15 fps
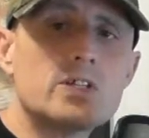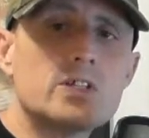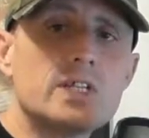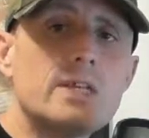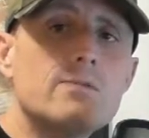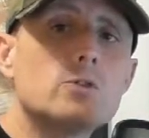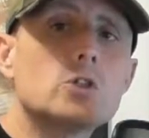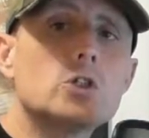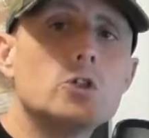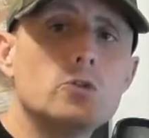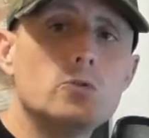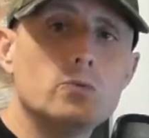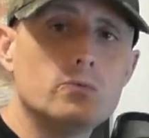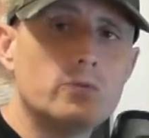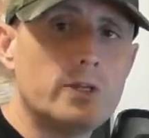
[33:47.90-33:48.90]
Resident Evil
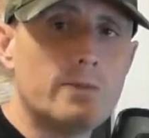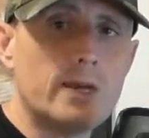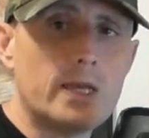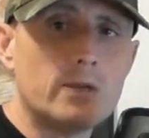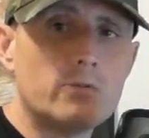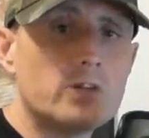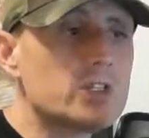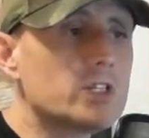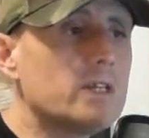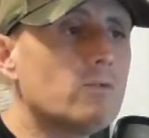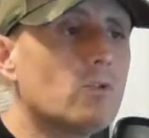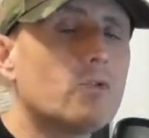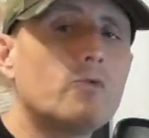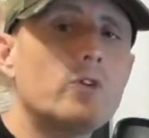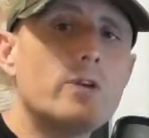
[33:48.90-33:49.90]
Two remake,
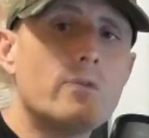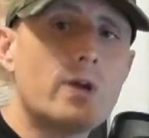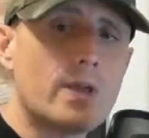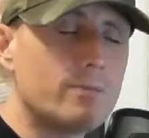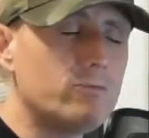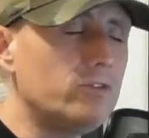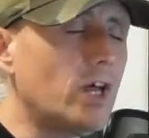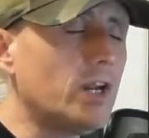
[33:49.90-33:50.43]
Resident Evil Three remake.